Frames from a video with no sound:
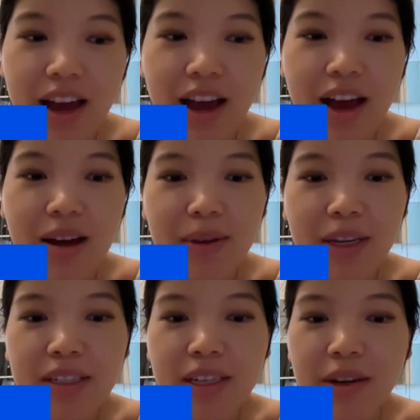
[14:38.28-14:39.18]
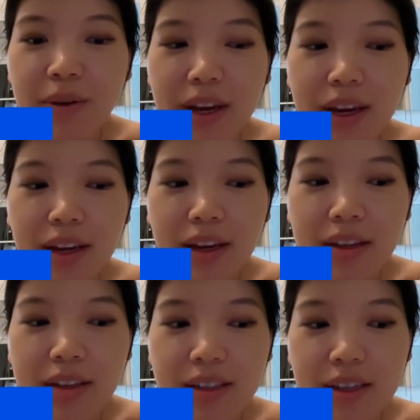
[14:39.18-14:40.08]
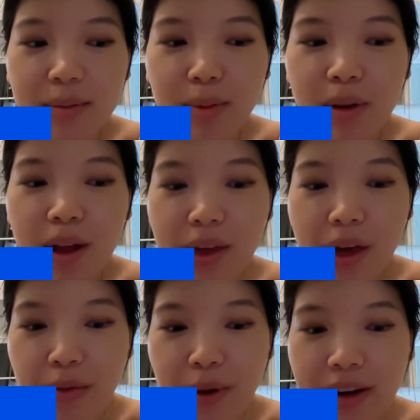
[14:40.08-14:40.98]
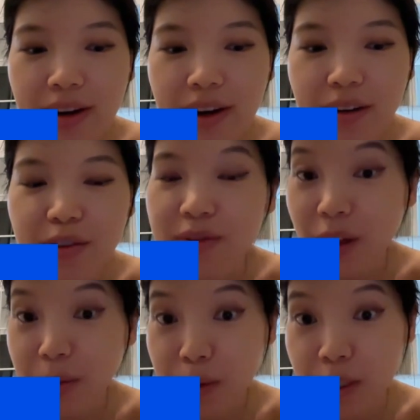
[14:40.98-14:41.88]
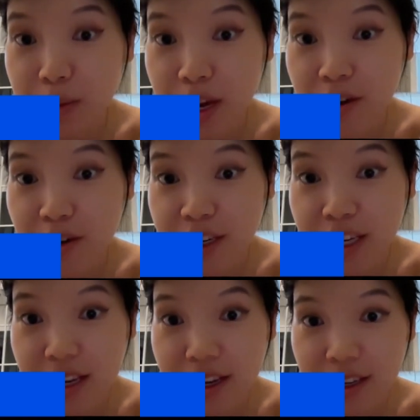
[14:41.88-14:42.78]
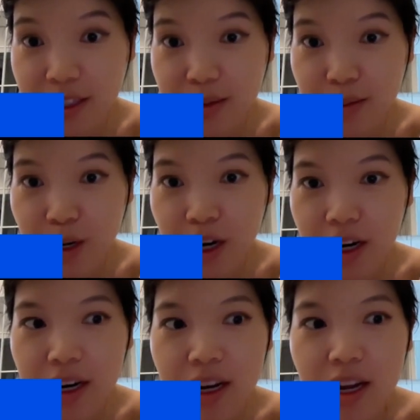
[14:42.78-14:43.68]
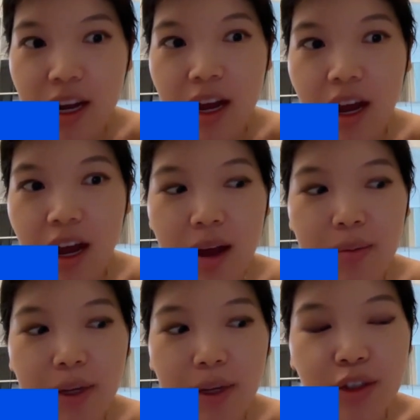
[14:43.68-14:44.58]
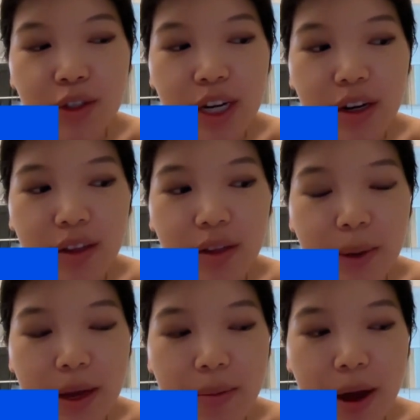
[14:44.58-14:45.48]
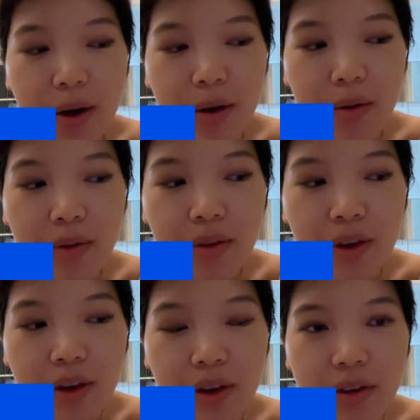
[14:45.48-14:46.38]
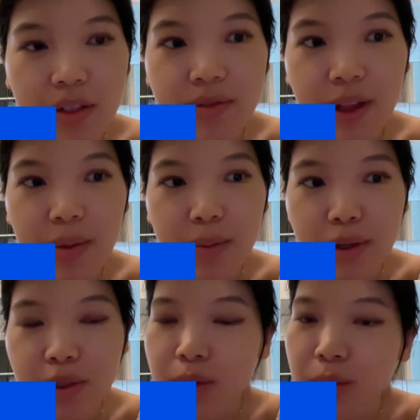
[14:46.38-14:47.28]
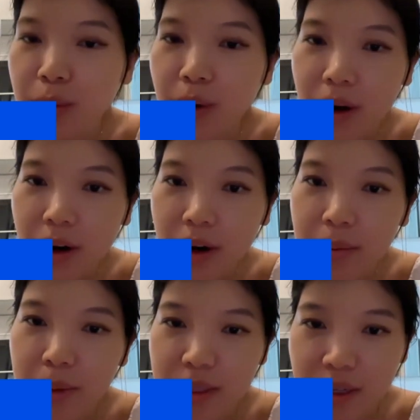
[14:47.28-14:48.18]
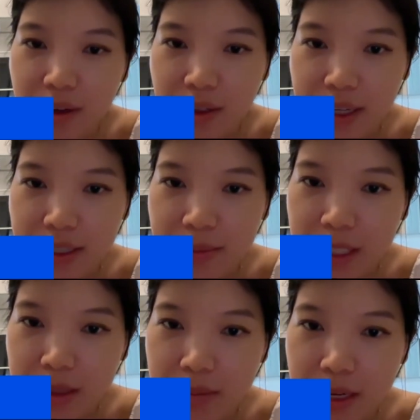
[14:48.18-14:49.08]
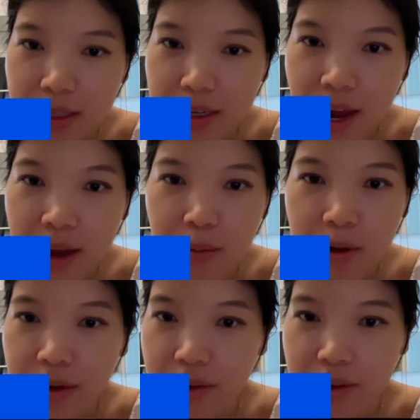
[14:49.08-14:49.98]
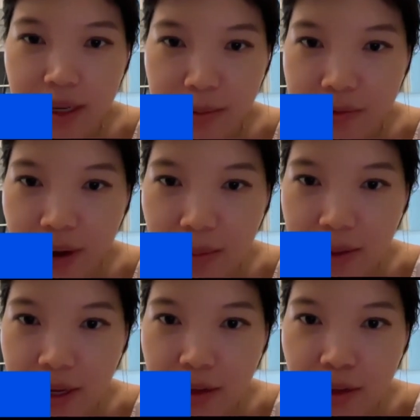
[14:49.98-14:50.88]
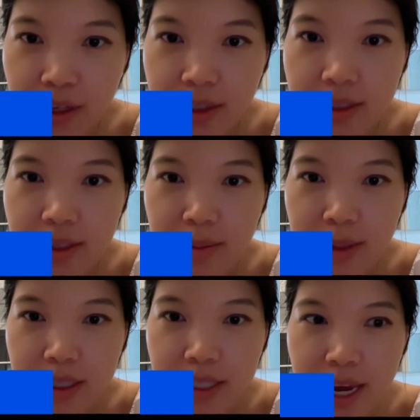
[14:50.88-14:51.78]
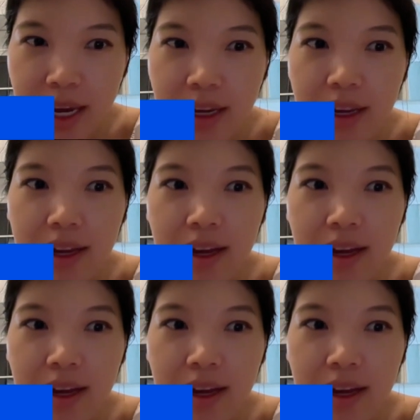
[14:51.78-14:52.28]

Continuing to pull on that thread of developers being your key customer, could you share a little bit about the developers who are building on XMTP today? What are the types of applications they're building?